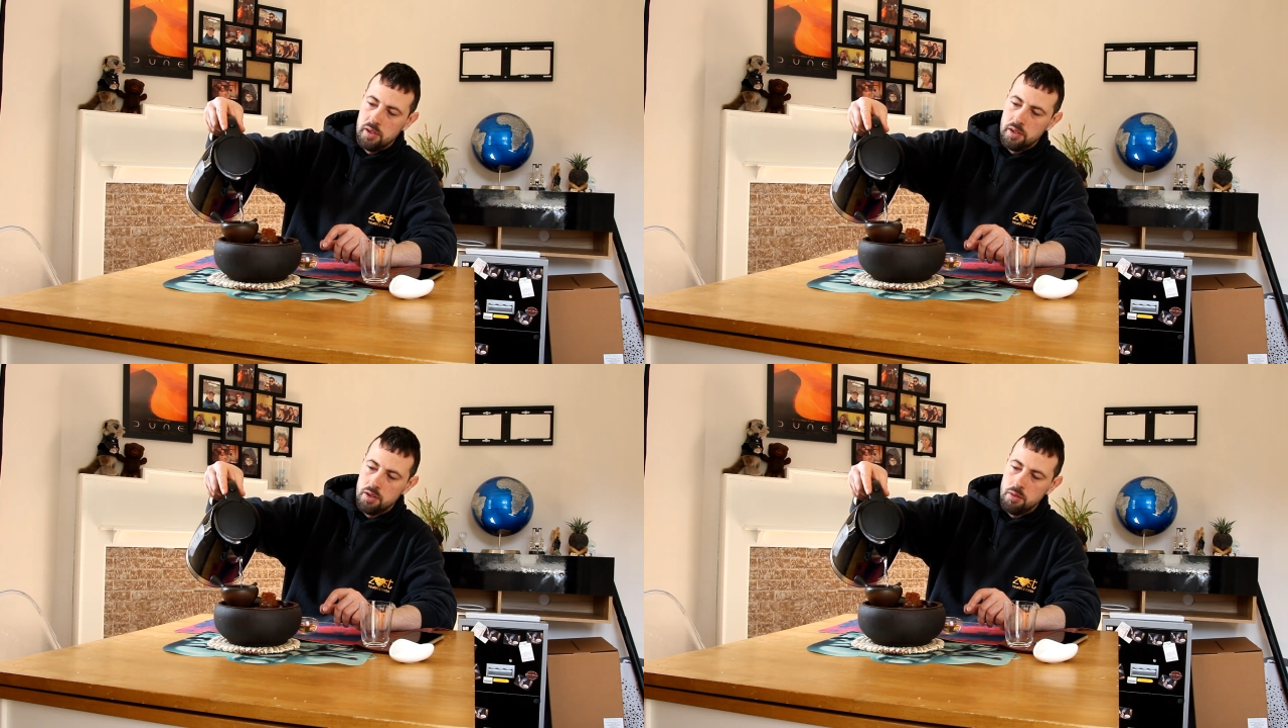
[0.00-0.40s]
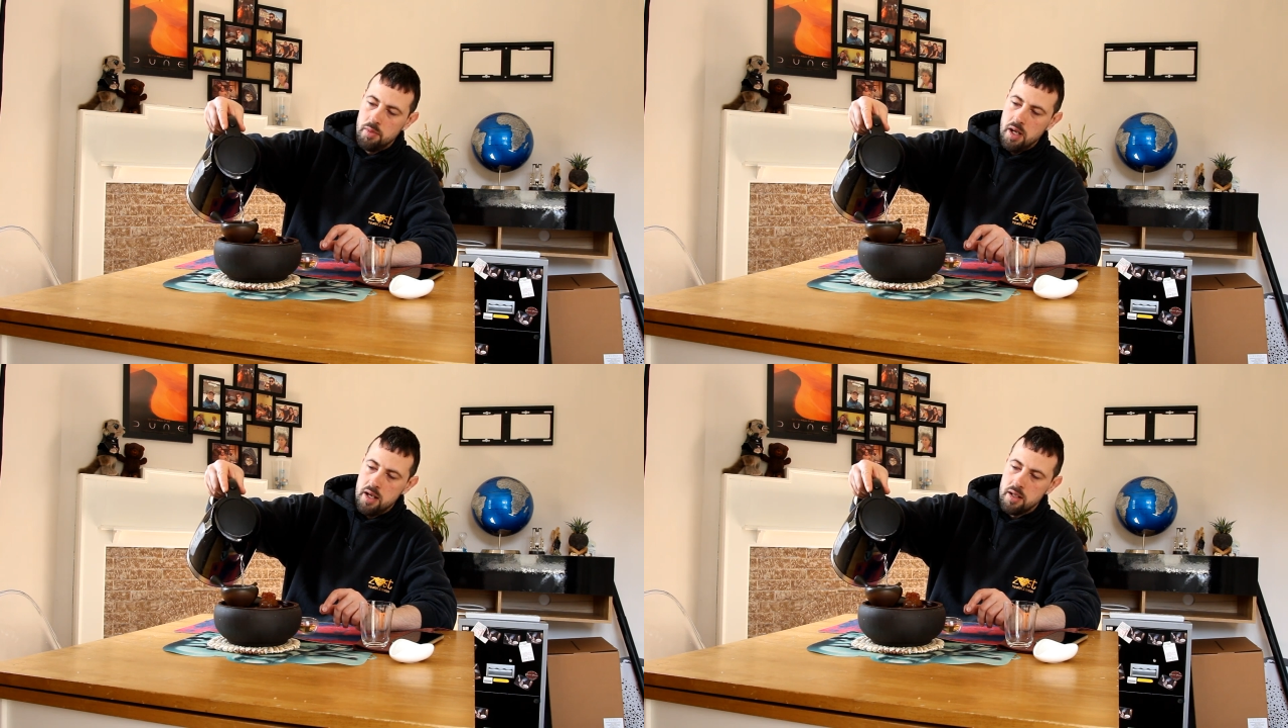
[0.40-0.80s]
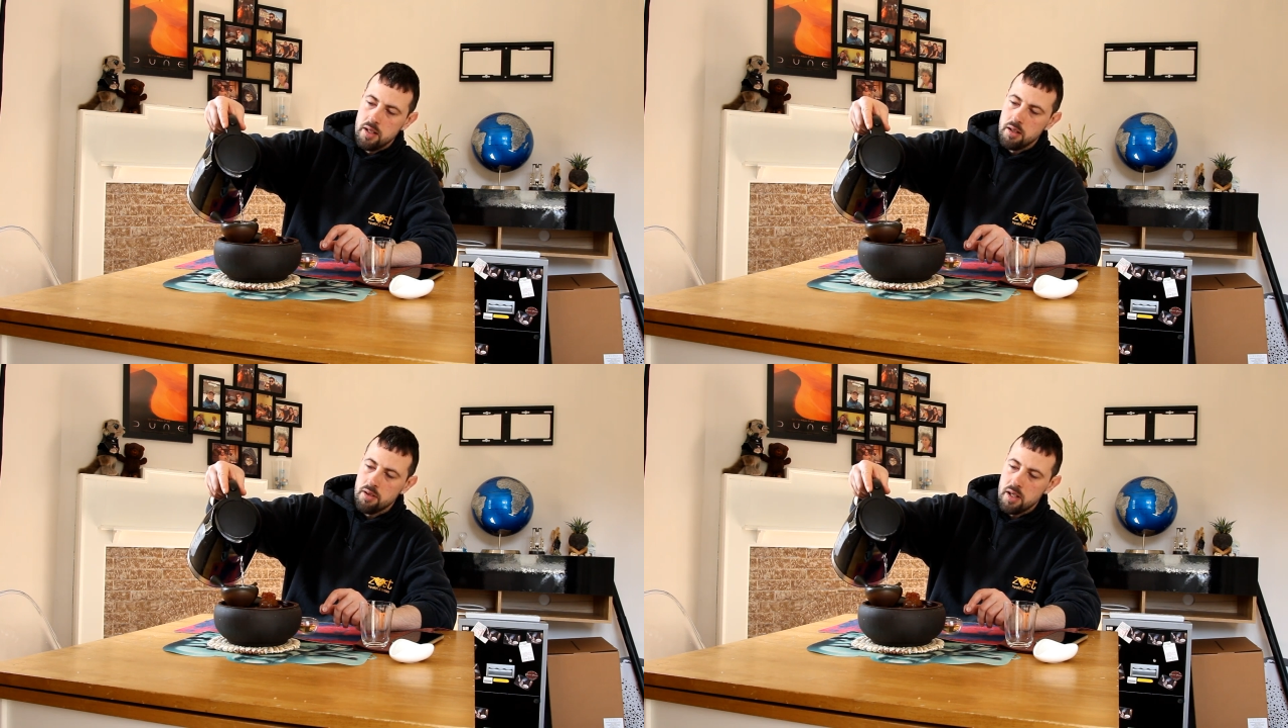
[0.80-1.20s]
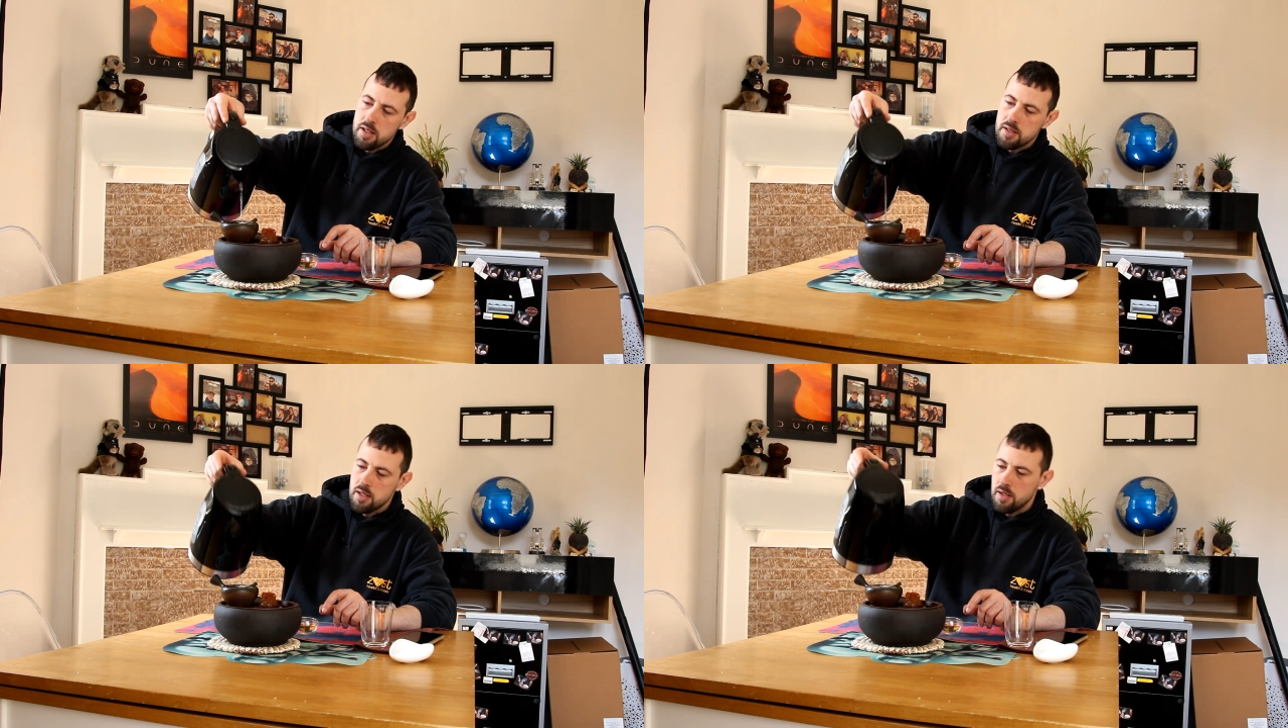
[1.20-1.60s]
Should be 80
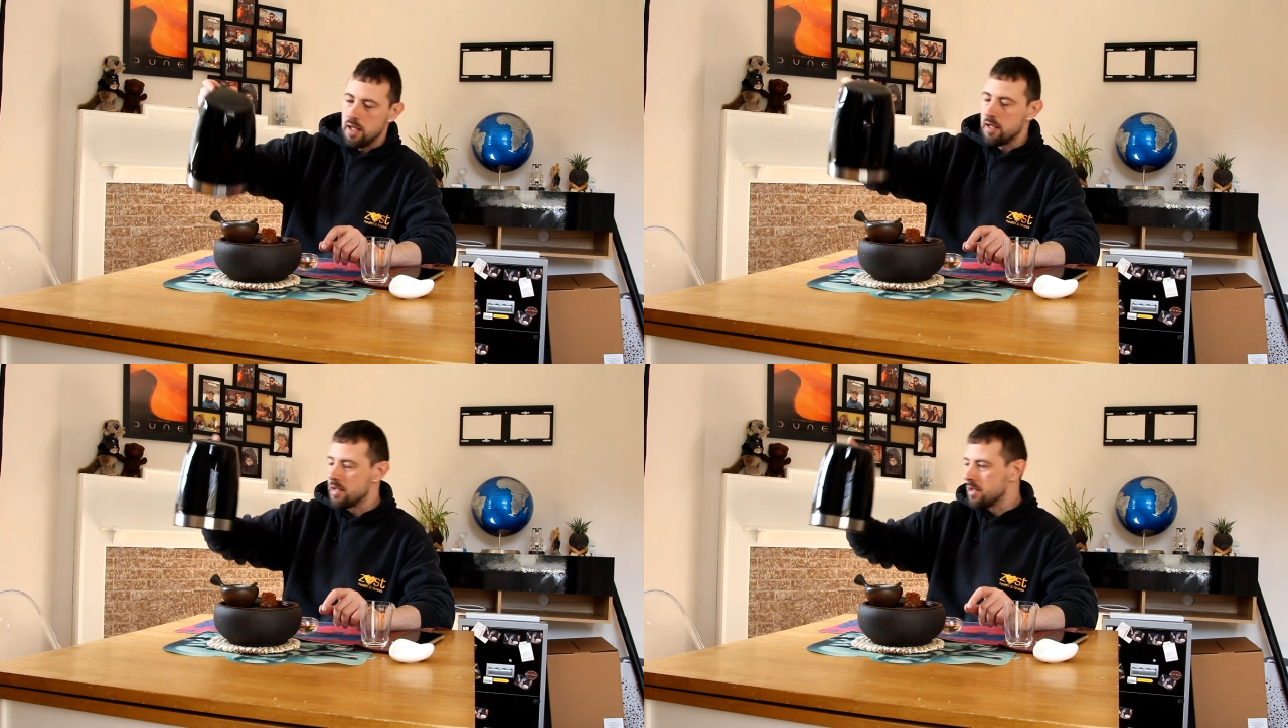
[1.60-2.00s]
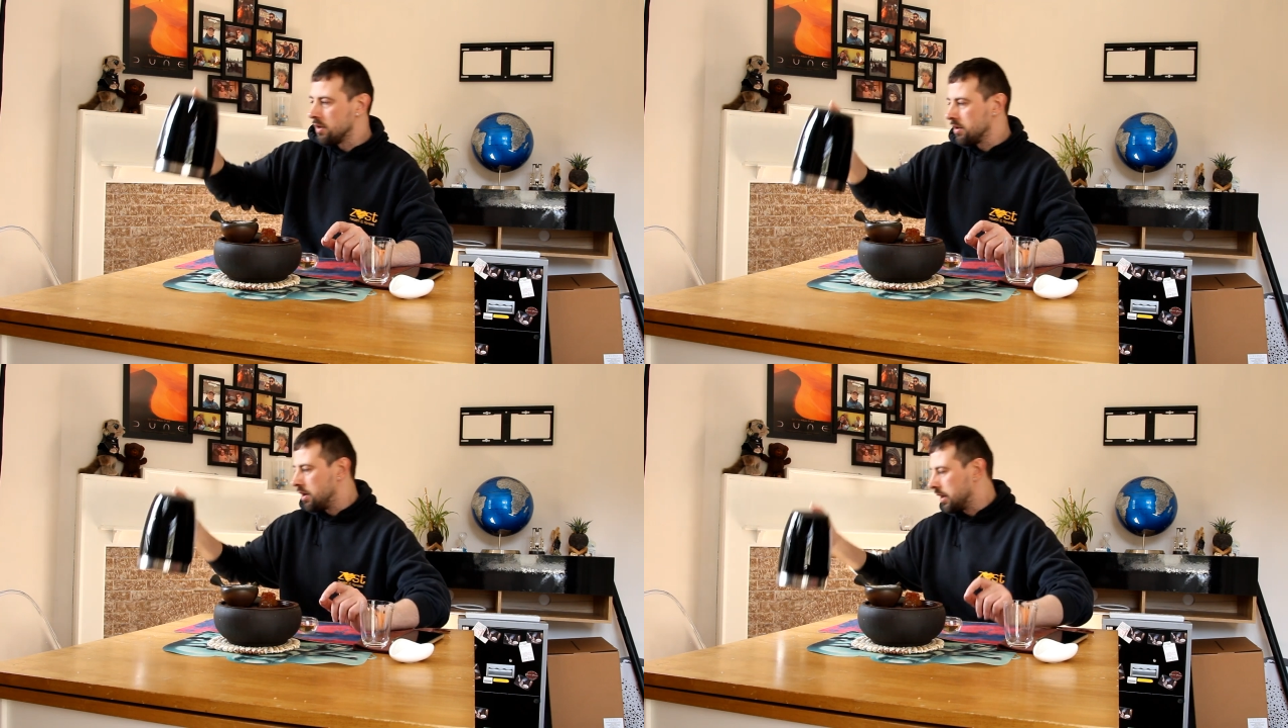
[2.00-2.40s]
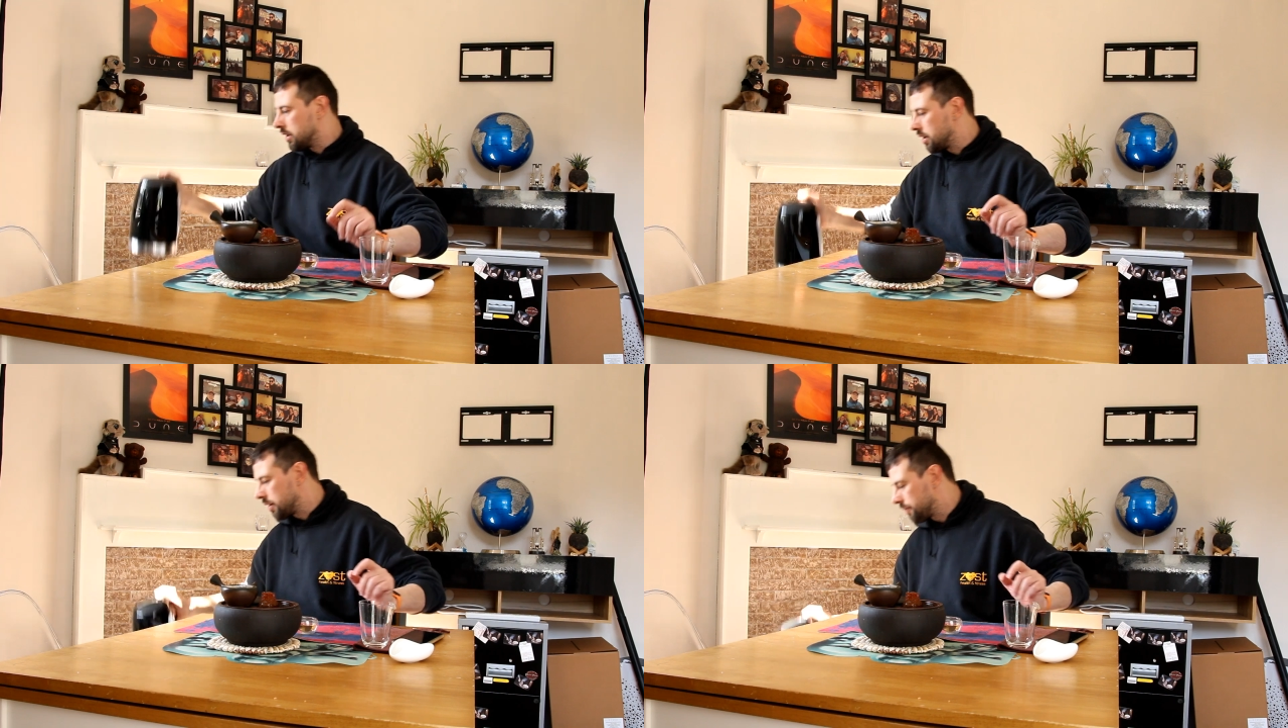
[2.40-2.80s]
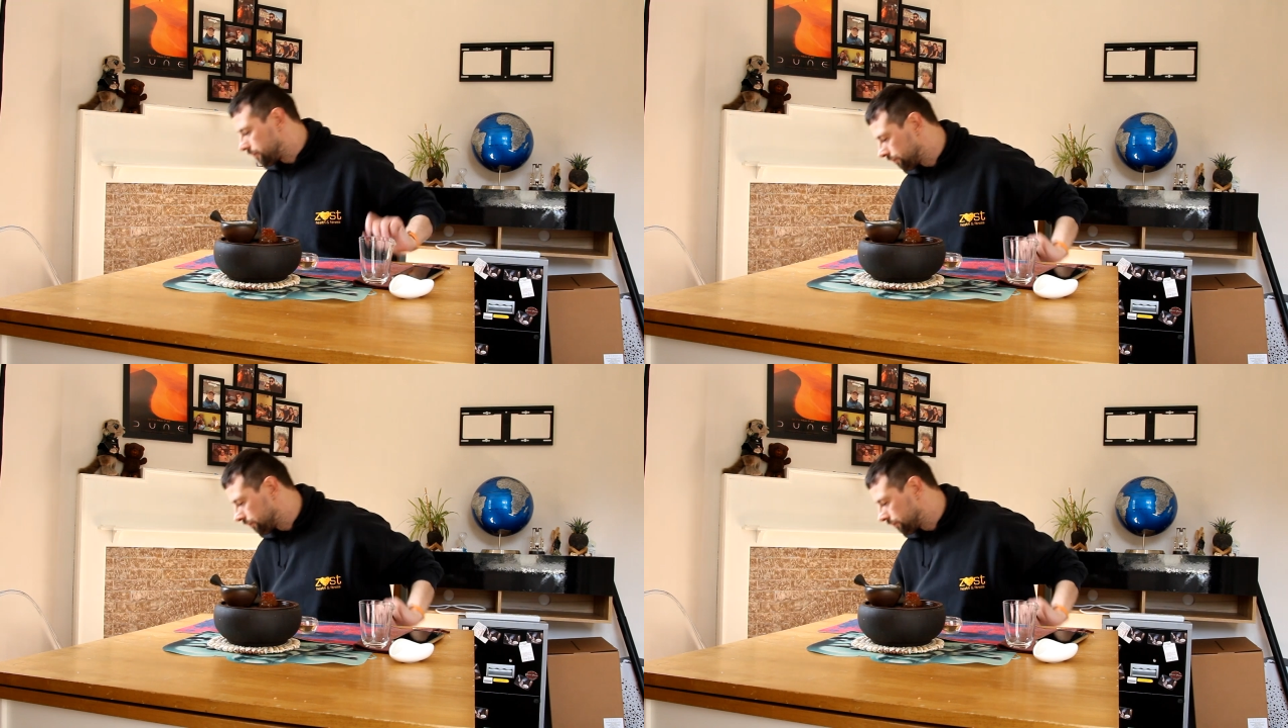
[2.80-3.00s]
degrees, and it's not like the